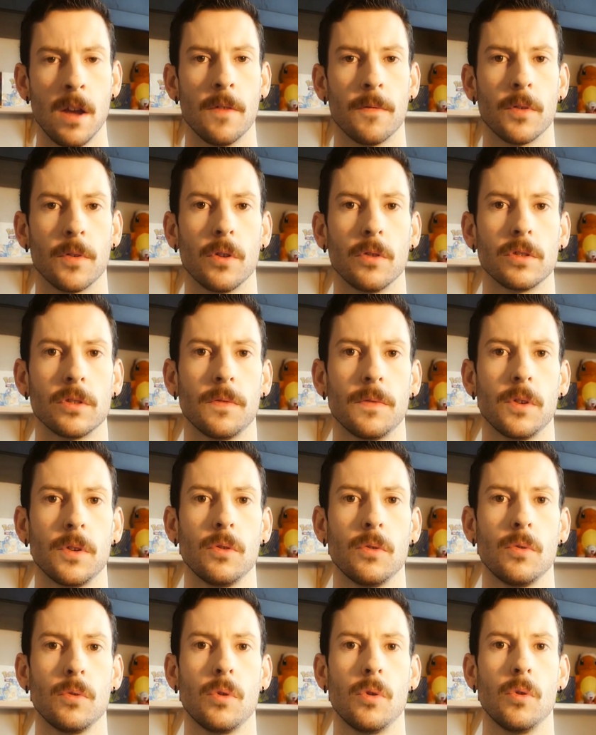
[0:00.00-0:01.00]
For those of
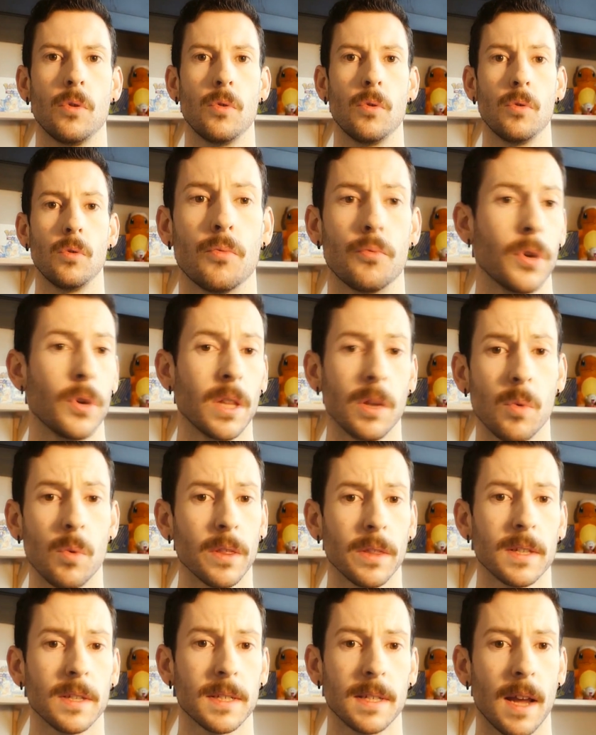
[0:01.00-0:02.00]
you who really
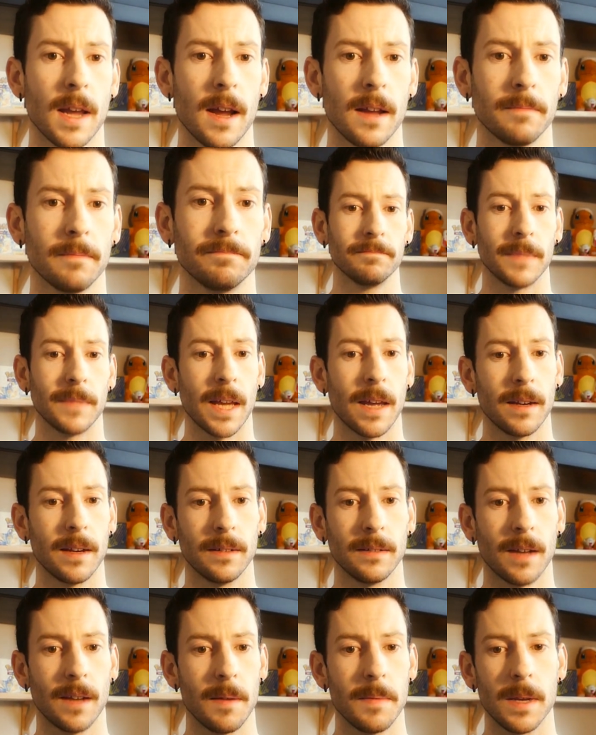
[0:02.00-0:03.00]
want the set,
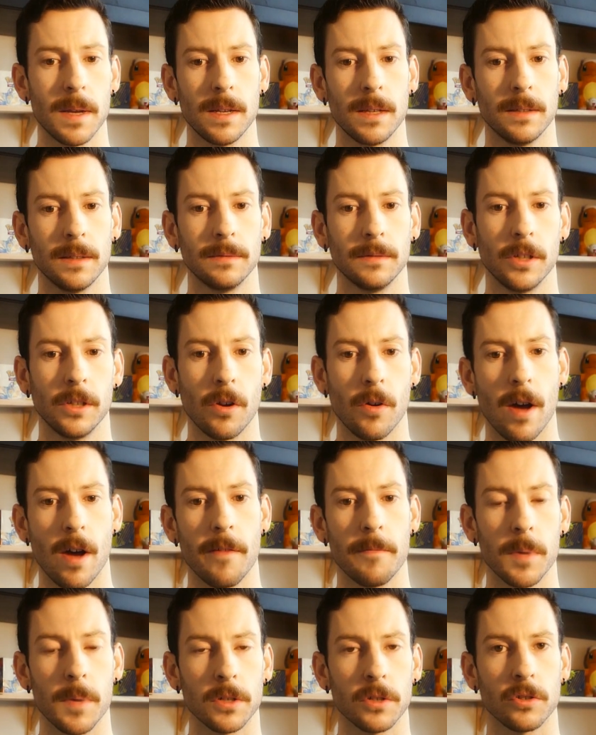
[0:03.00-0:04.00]
then, I mean, you don't
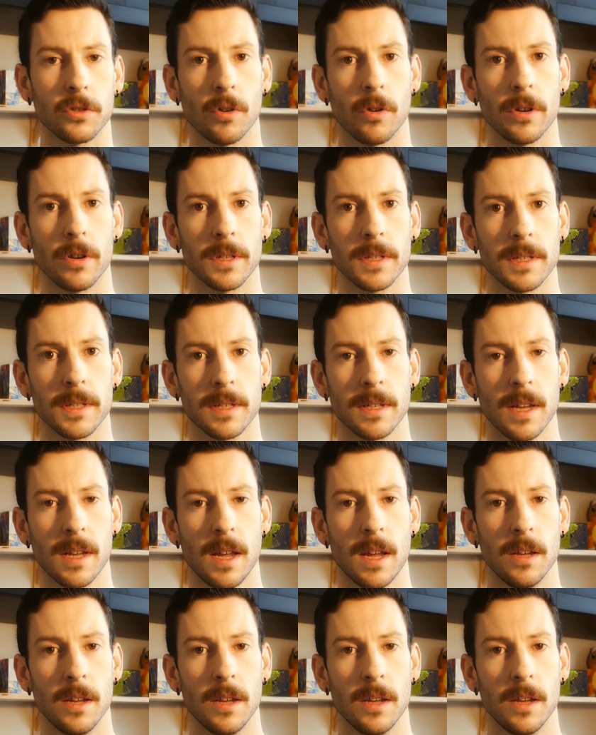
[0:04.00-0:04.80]
have much choice.